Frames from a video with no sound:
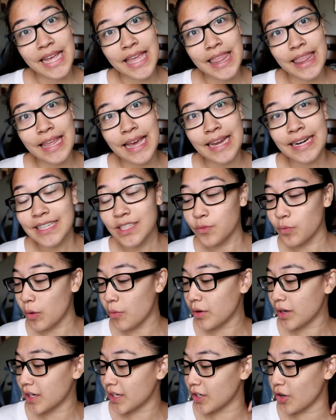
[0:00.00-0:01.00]
that is
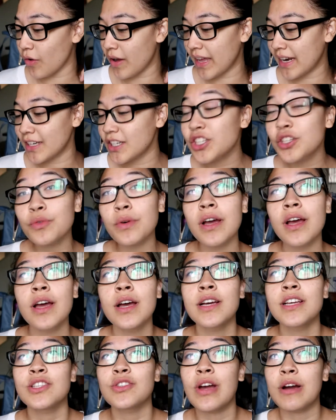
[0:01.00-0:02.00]
what we're gonna go ahead and do.
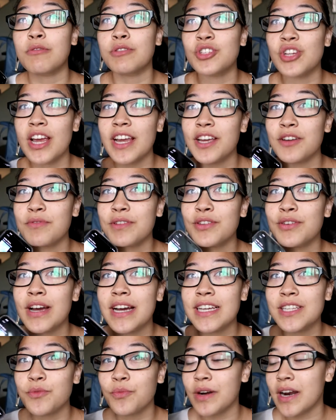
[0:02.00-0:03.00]
So I will check in with you
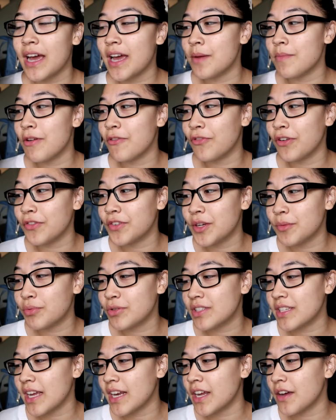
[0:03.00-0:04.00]
guys when I'm
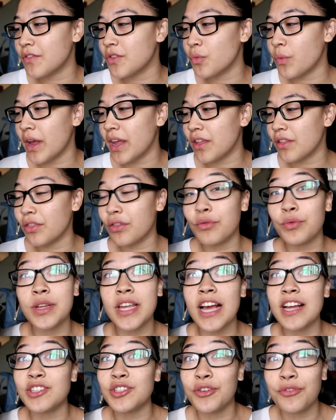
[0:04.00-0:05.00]
50% of the way through
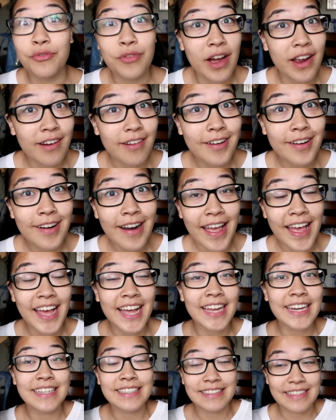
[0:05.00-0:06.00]
Catching Fire
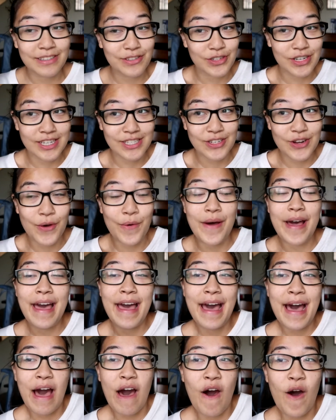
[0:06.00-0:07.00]
and let you guys know
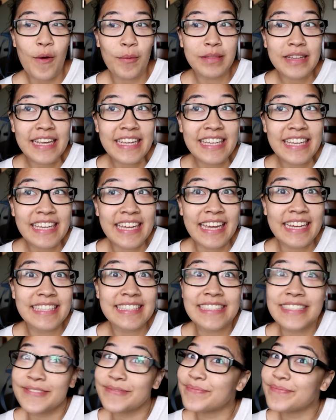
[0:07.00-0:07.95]
how I'm liking it.